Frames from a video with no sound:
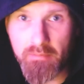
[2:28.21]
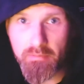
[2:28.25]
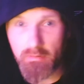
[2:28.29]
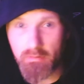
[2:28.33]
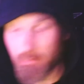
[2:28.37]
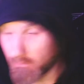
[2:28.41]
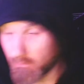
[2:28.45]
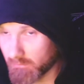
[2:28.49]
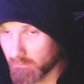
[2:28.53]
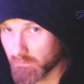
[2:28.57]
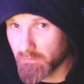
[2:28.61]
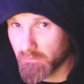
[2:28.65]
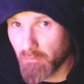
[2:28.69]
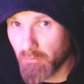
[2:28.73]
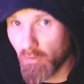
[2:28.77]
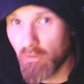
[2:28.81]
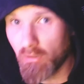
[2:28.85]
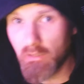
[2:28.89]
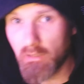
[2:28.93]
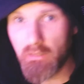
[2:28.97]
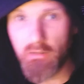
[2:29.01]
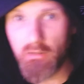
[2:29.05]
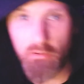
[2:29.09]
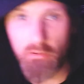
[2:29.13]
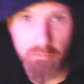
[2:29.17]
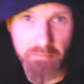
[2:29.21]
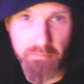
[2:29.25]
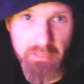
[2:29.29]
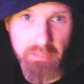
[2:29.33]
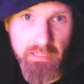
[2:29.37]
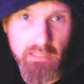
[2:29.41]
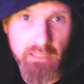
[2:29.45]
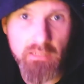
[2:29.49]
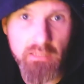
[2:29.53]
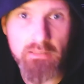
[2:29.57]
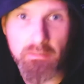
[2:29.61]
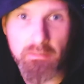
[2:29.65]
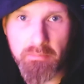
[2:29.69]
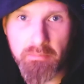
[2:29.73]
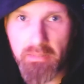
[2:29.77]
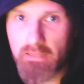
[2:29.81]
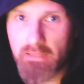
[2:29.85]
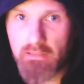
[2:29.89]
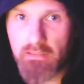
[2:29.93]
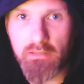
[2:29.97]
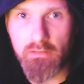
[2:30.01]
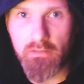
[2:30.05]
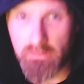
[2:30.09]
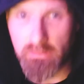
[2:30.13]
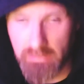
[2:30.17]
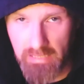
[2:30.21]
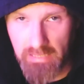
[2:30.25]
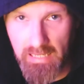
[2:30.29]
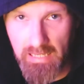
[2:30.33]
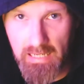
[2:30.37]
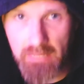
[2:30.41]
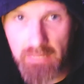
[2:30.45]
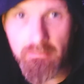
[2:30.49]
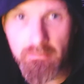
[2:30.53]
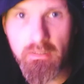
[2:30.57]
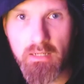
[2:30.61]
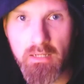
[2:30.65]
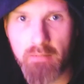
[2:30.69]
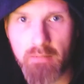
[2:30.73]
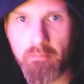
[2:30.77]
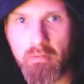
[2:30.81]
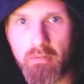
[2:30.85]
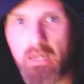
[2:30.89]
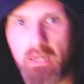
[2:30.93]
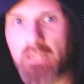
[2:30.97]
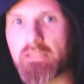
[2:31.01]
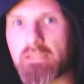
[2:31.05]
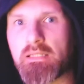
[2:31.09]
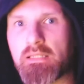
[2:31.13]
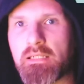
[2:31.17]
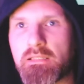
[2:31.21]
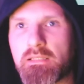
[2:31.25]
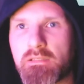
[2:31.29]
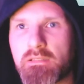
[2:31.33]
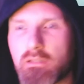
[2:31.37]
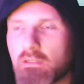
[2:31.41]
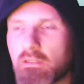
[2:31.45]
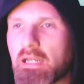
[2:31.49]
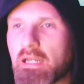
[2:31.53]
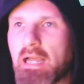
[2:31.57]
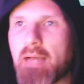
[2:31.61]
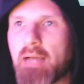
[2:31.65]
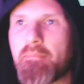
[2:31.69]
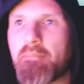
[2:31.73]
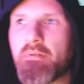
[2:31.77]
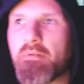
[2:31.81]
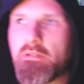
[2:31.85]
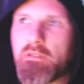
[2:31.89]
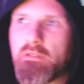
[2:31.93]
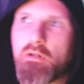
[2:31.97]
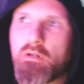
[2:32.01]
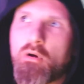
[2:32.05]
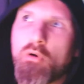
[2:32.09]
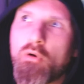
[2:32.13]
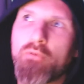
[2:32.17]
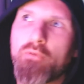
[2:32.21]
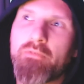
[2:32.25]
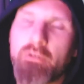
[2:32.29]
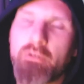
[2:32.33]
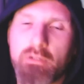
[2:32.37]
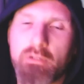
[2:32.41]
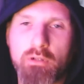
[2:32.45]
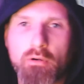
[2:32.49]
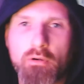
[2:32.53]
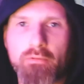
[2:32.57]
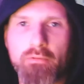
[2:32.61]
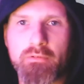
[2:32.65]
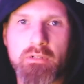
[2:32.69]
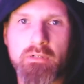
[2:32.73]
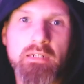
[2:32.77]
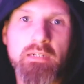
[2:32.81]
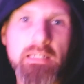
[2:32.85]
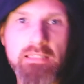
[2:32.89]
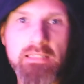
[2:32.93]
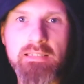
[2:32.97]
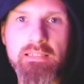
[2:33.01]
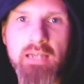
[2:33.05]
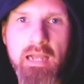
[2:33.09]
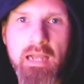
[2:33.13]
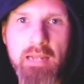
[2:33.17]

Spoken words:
Smaller or bigger depending on the game, but it's gonna happen over and over in time.